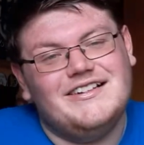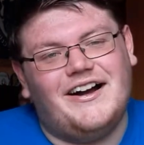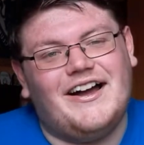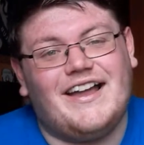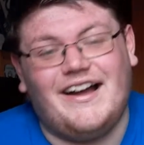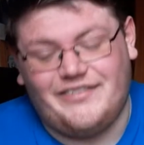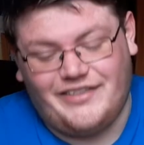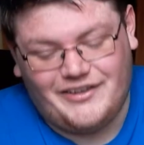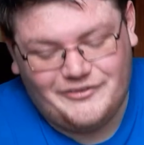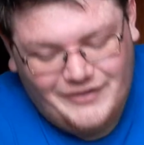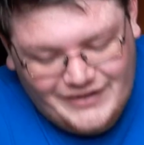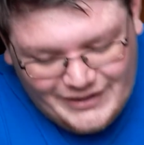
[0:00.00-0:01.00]
I can't think
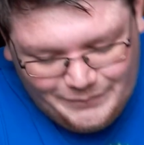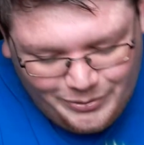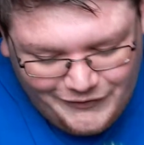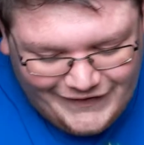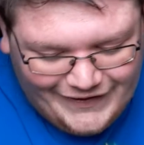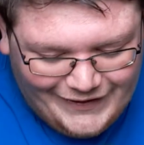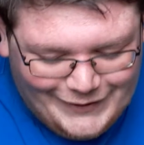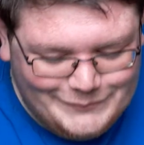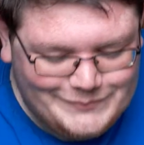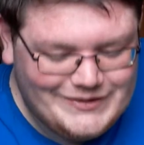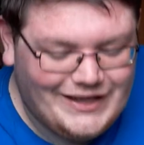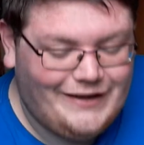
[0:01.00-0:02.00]
of any, but
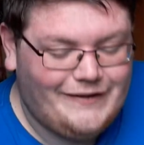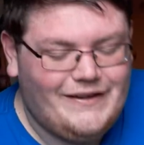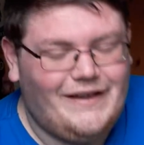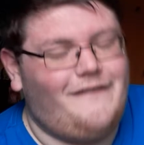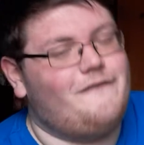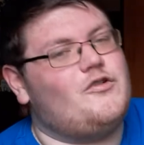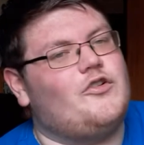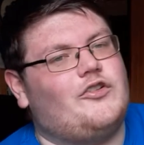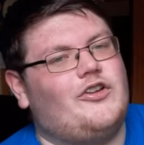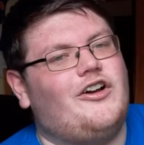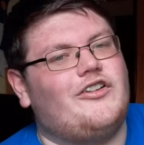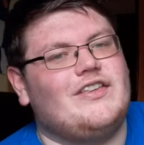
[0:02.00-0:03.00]
um, yeah, yeah, of course,
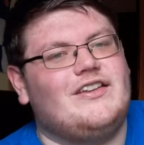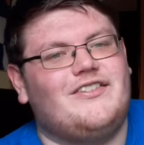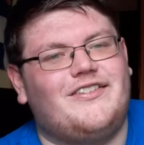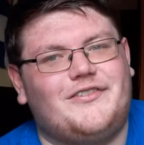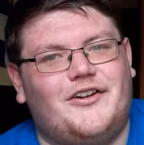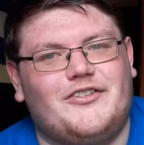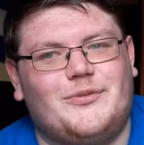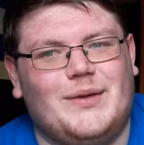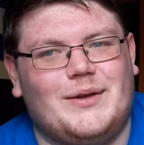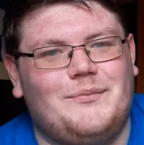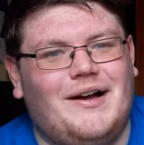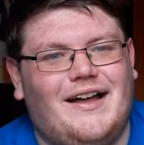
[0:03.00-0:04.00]
Austin stuns
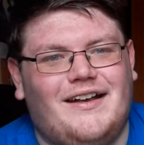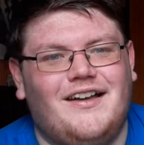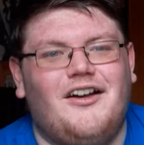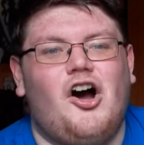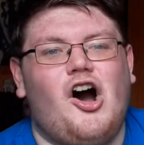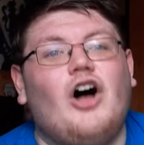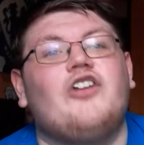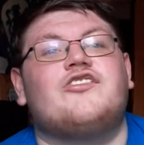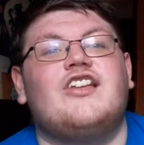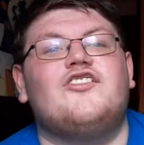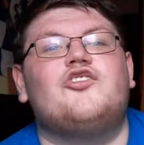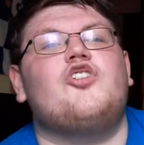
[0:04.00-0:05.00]
McMahon.
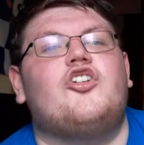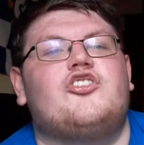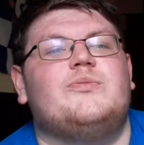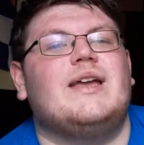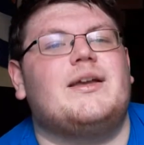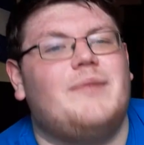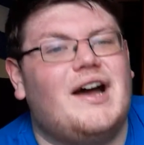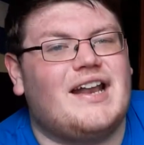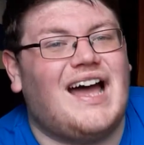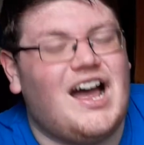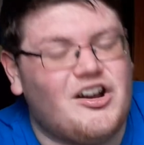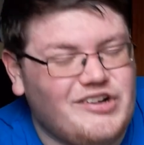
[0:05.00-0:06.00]
Austin stuns McMahon
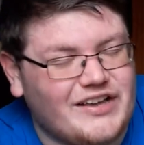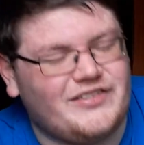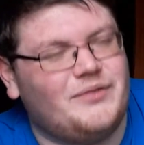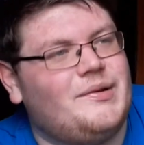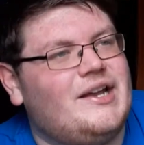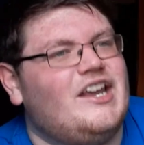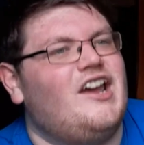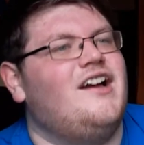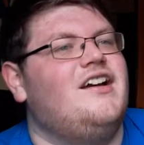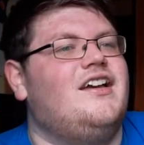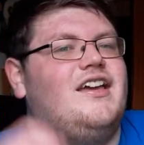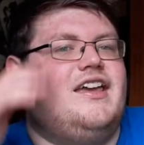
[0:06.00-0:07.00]
at WrestleMania
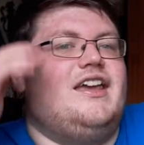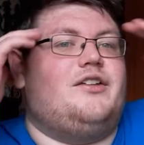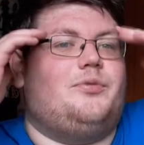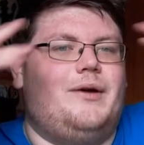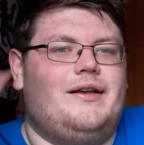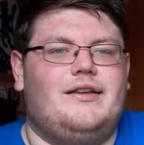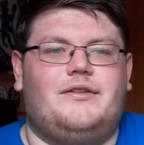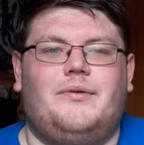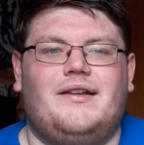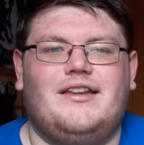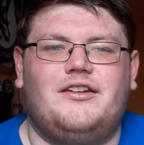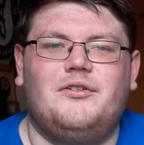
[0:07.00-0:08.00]
in
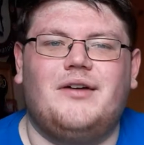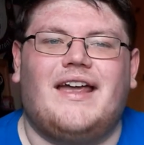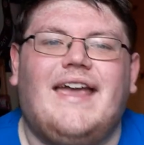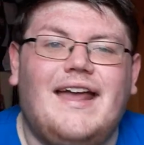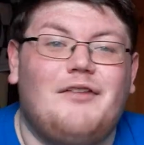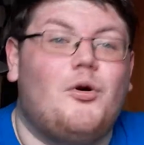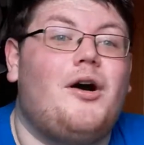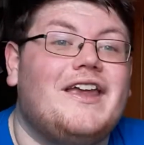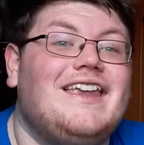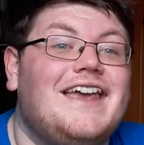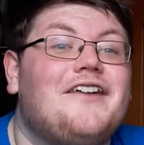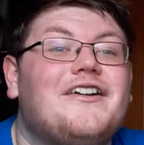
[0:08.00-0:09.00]
2022. Again, what
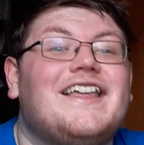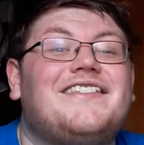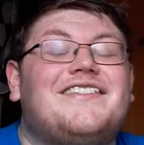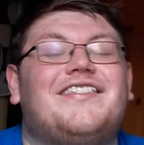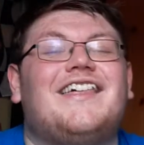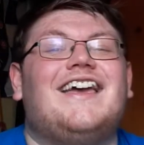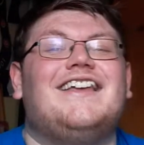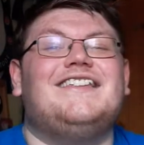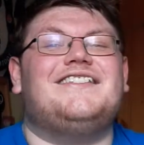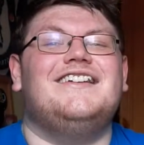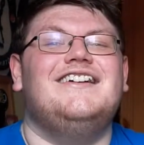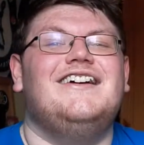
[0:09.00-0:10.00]
year is
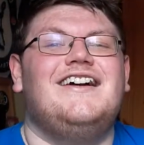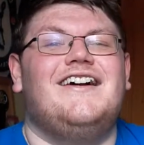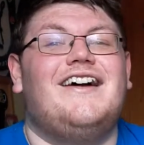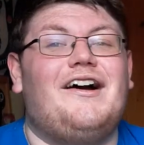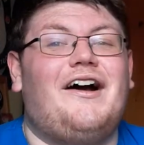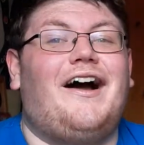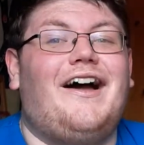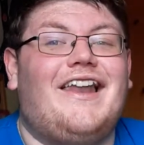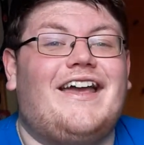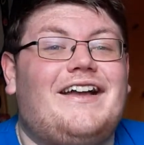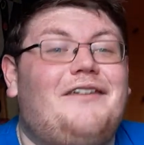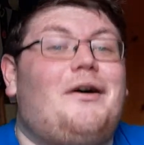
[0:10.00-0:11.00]
this? Uh,
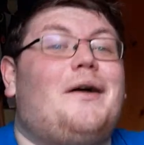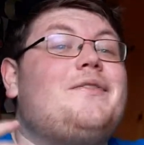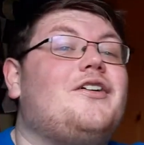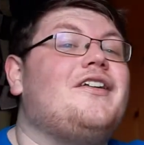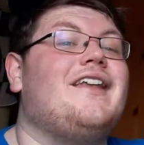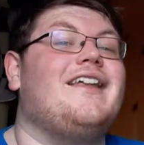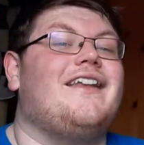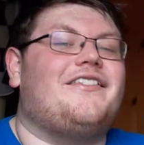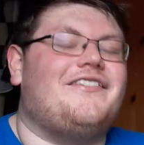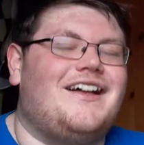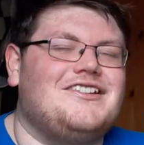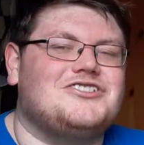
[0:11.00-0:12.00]
like, it's a good little
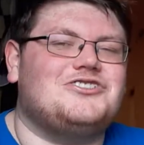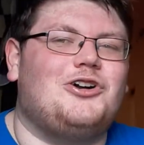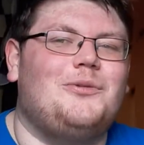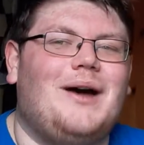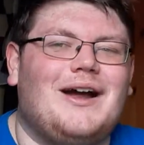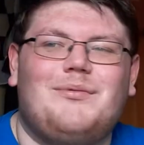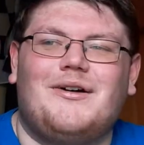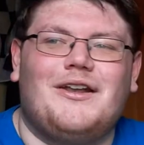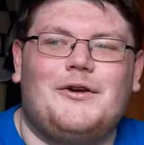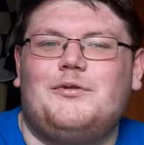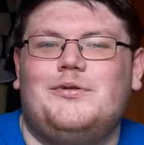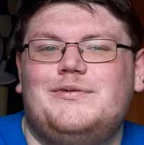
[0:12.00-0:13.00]
nostalgic throwback, but like,